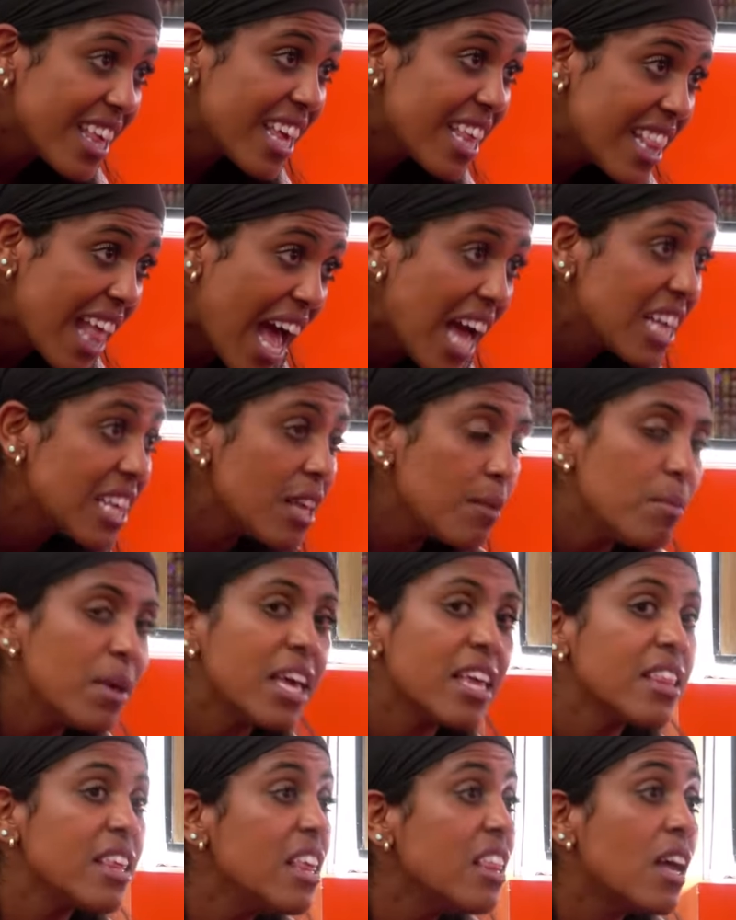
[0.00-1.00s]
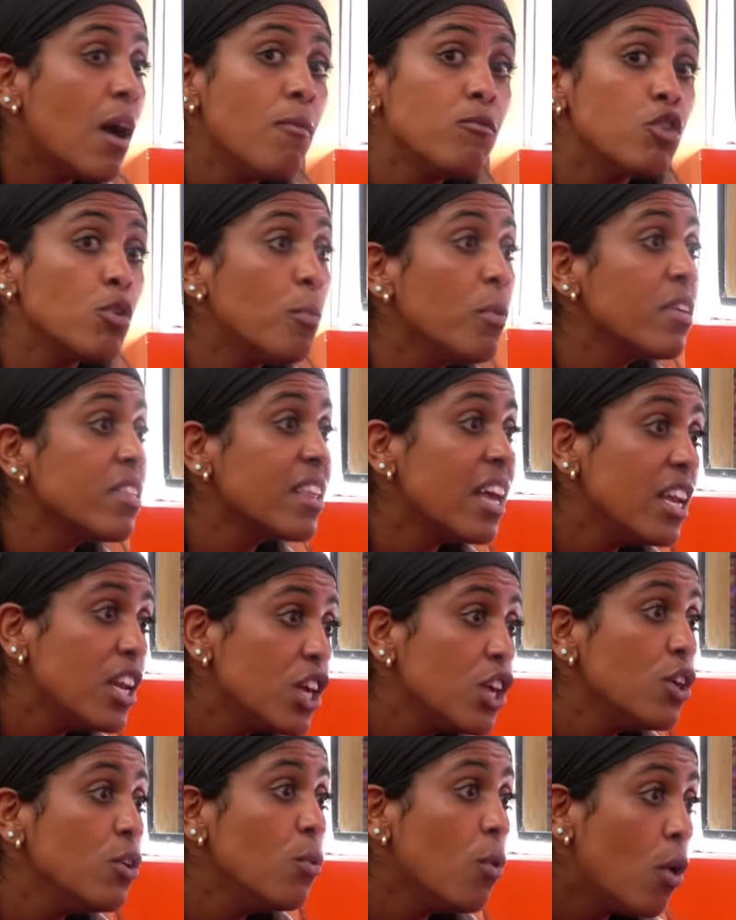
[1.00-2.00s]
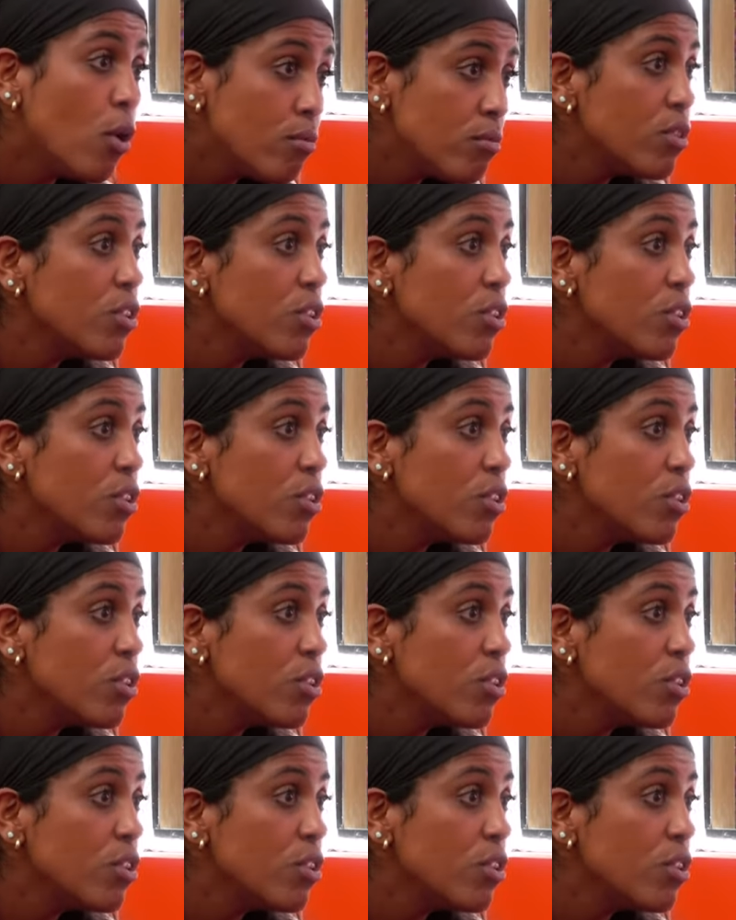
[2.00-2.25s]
exactly, because he's comfortable sending you home